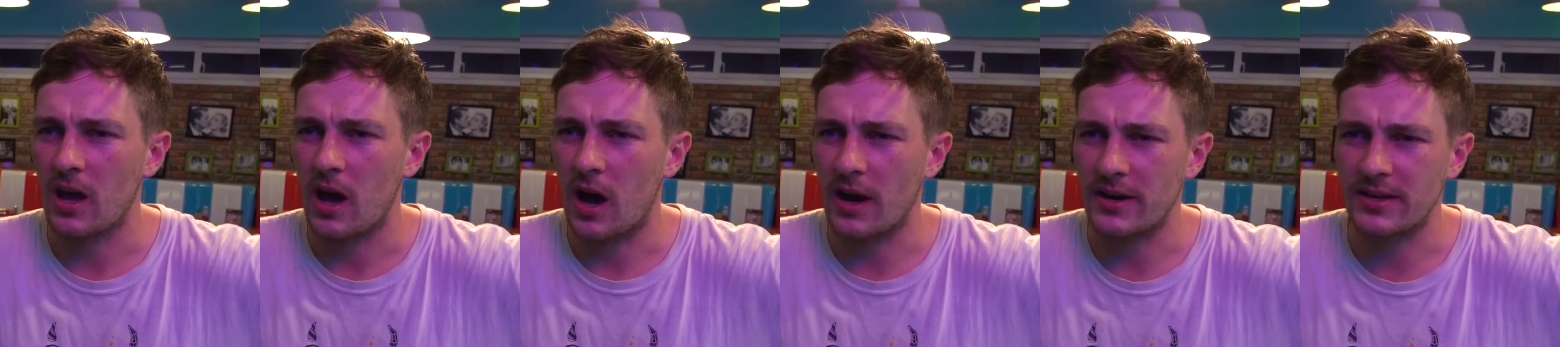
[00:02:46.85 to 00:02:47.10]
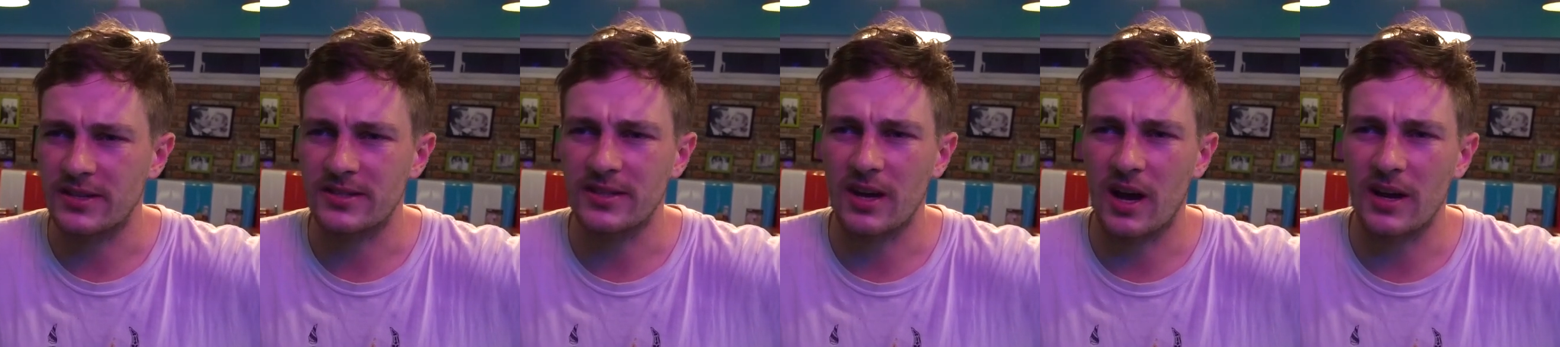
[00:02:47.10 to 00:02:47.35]
I
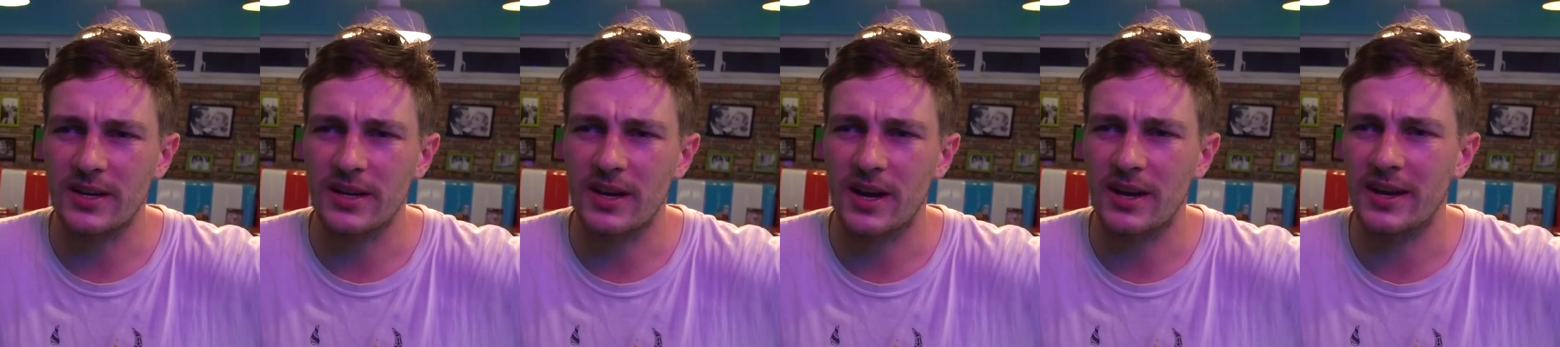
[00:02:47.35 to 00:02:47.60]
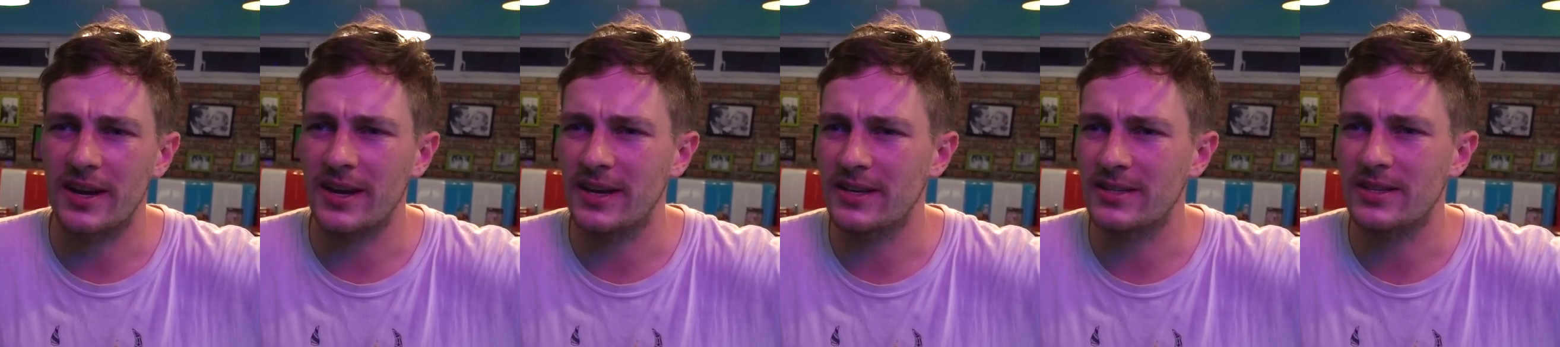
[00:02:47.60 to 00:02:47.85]
decided
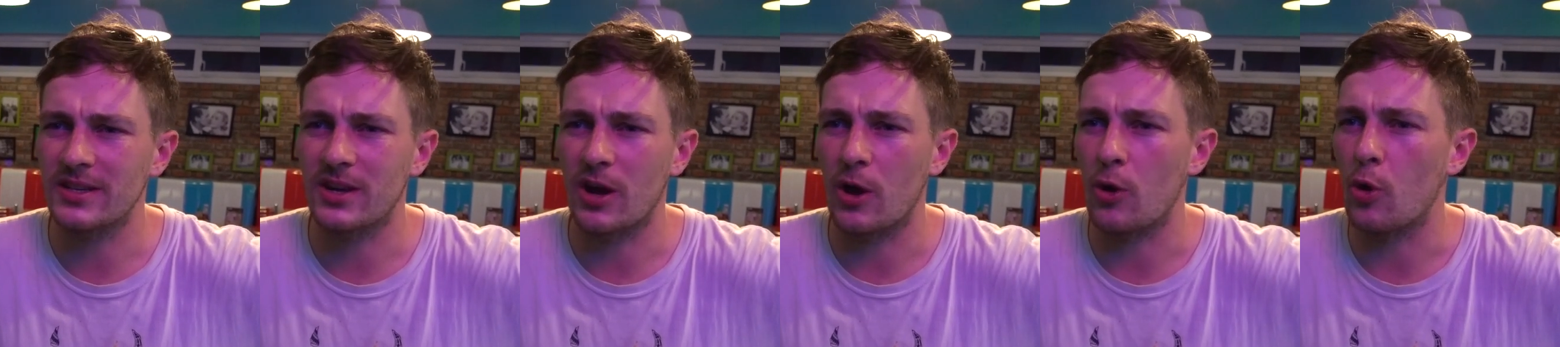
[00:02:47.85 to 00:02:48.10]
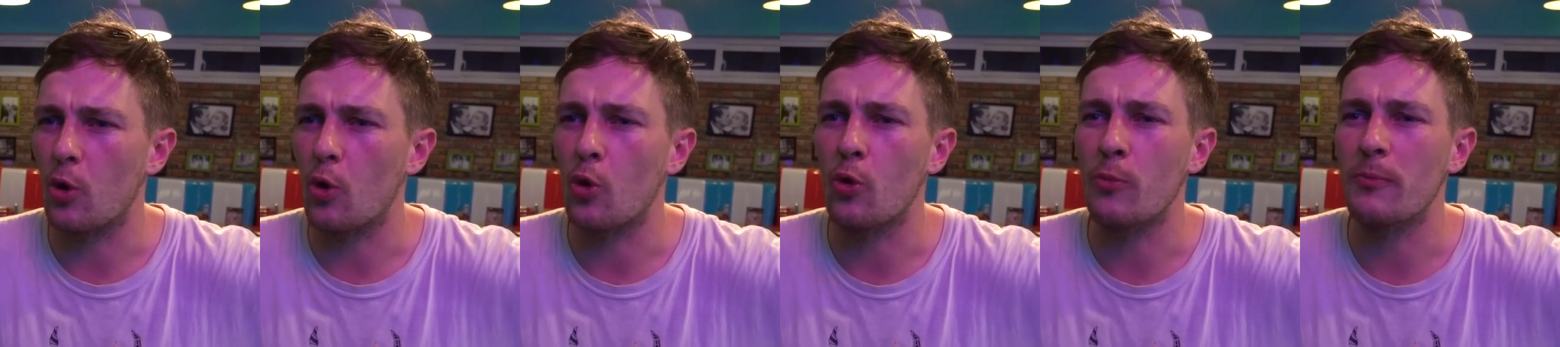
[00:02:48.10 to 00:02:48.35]
I needed to
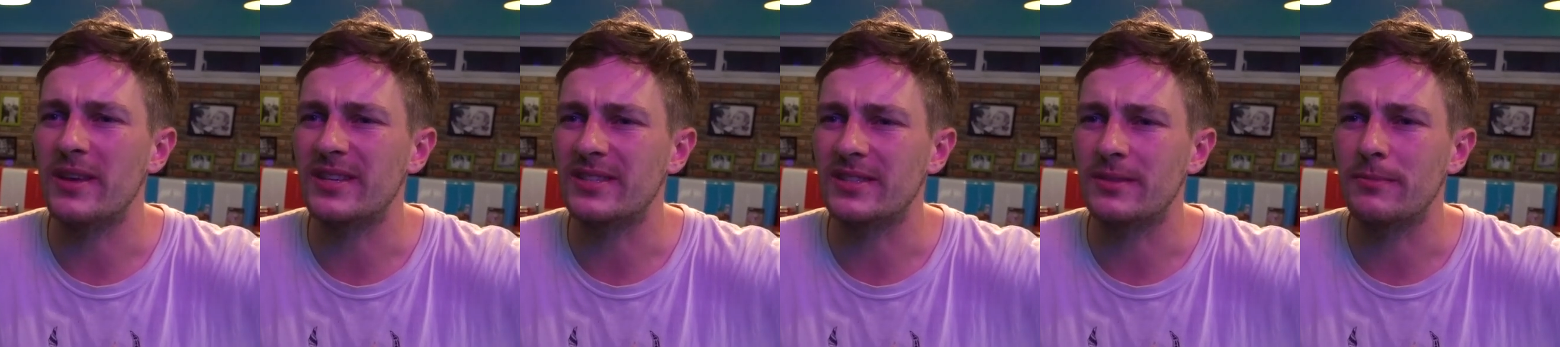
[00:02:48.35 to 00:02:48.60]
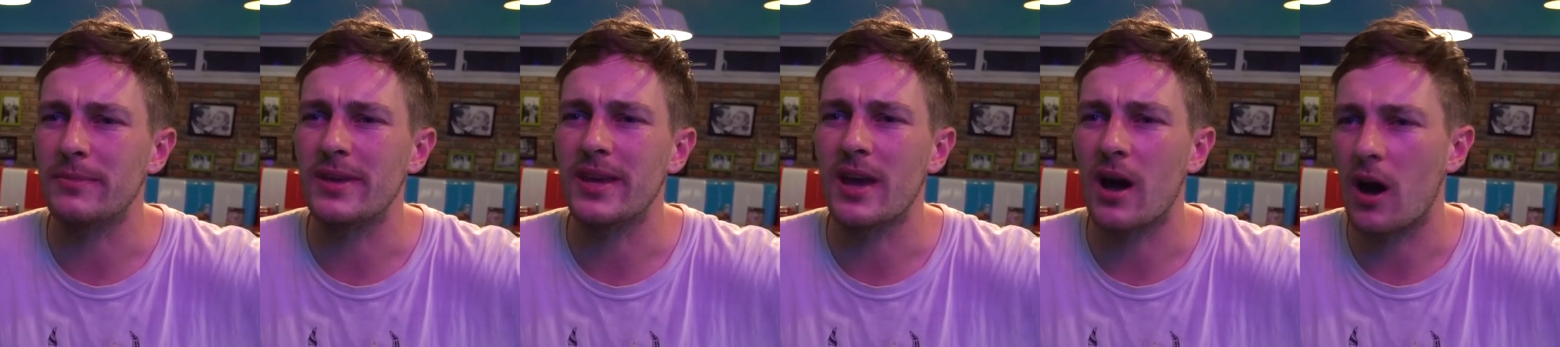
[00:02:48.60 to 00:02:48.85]
go all
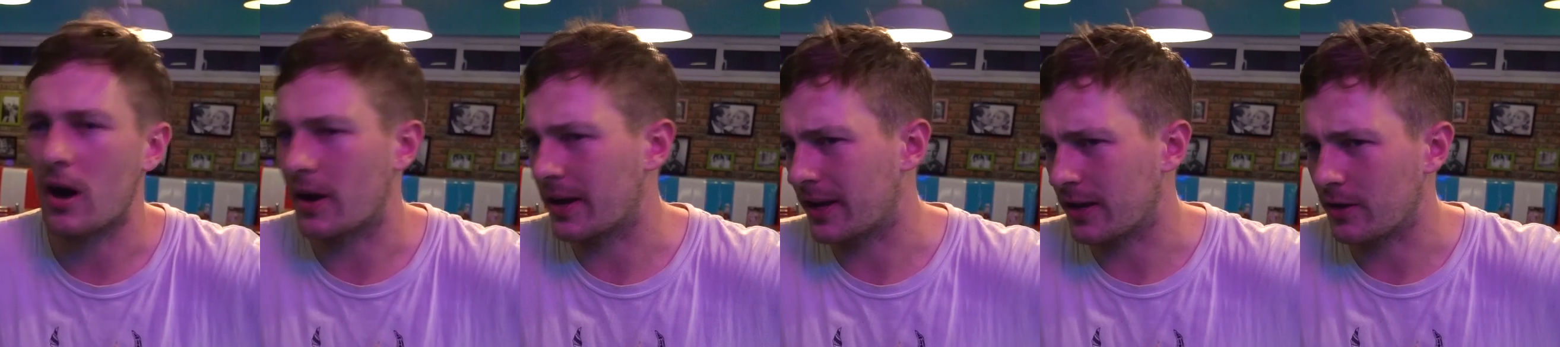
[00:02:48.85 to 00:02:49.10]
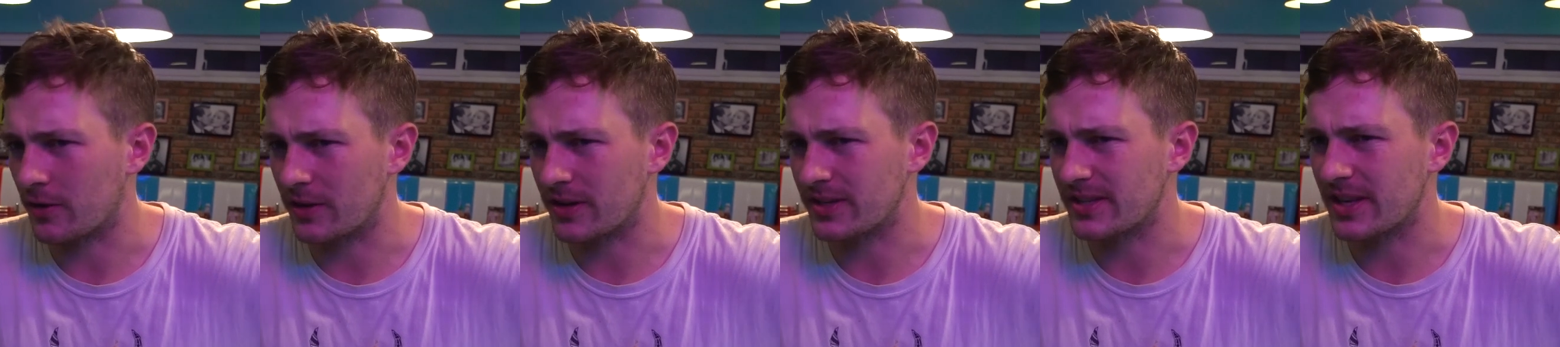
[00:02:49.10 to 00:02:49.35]
Mr.
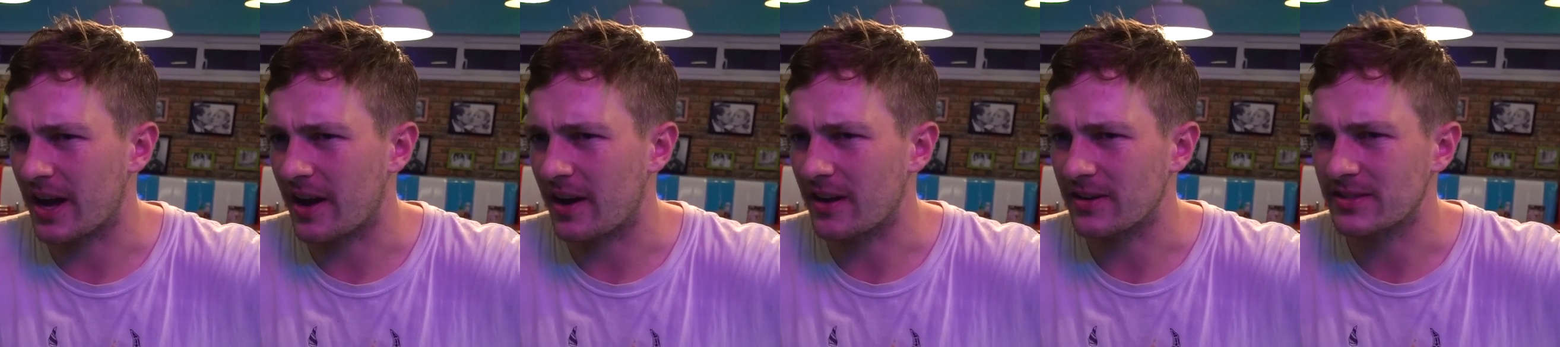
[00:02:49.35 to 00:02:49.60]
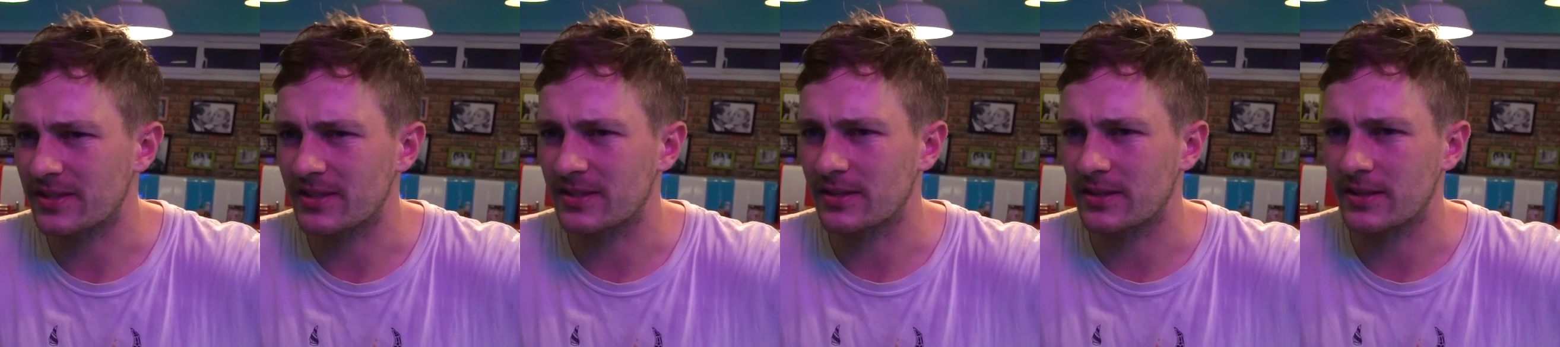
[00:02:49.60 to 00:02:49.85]
Miyagi on his
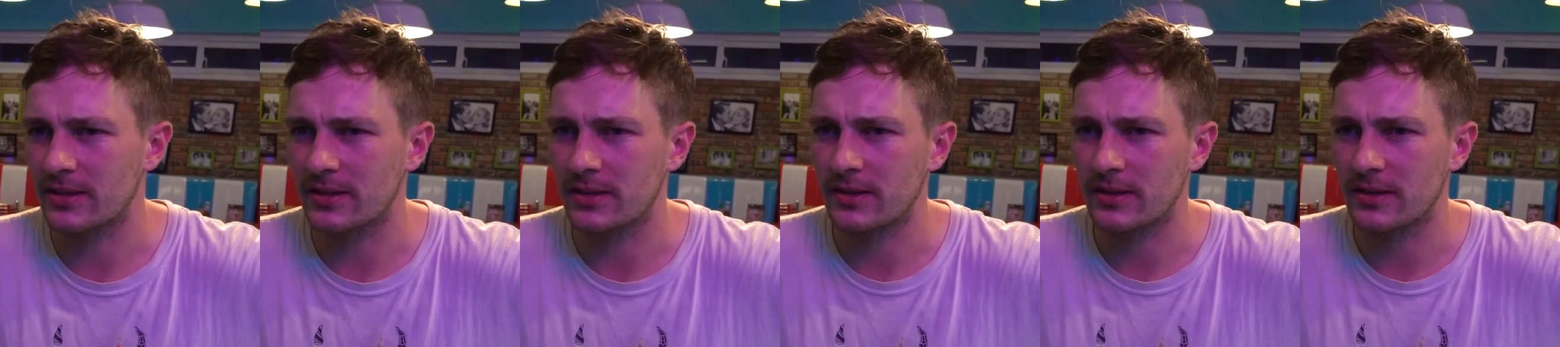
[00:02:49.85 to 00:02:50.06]
ass.